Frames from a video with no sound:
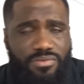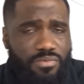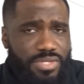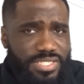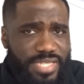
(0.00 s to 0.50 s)

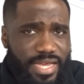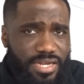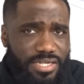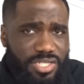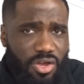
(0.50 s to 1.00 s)

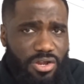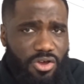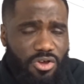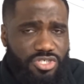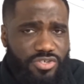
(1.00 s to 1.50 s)
The start of the
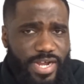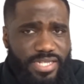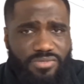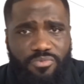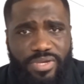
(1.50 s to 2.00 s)
contract
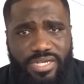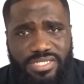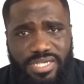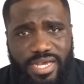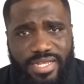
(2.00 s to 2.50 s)
will be at a
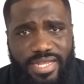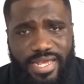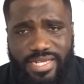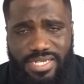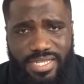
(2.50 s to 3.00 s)
certain
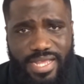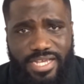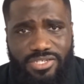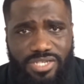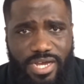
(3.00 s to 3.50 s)
date, so the date
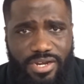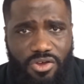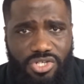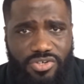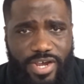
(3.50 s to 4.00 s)
you sign the
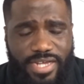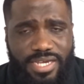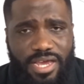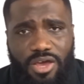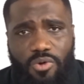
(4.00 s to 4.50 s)
contract,
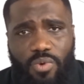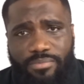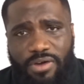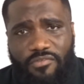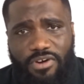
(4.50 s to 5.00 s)
1
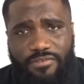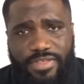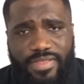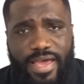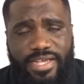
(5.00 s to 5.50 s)
month after
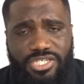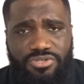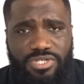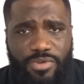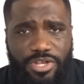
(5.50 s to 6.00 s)
that is
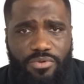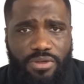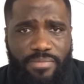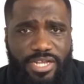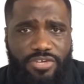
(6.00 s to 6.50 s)
usually when you would have
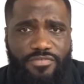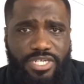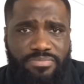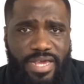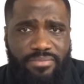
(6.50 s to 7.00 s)
made your
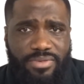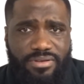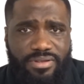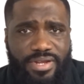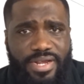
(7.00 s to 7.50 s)
first payment.
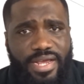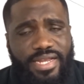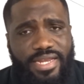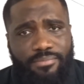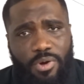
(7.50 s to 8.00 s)

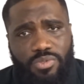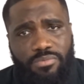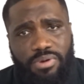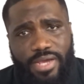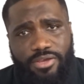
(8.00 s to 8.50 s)
Then
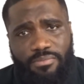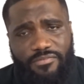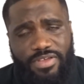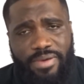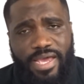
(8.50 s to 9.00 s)
multiply your
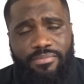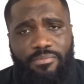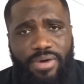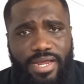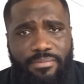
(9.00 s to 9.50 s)
monthly payment
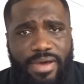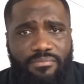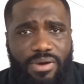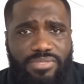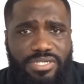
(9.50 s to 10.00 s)
by the amount of
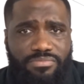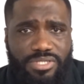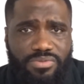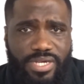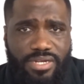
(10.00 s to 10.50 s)
months in
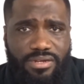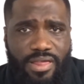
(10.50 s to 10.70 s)
between.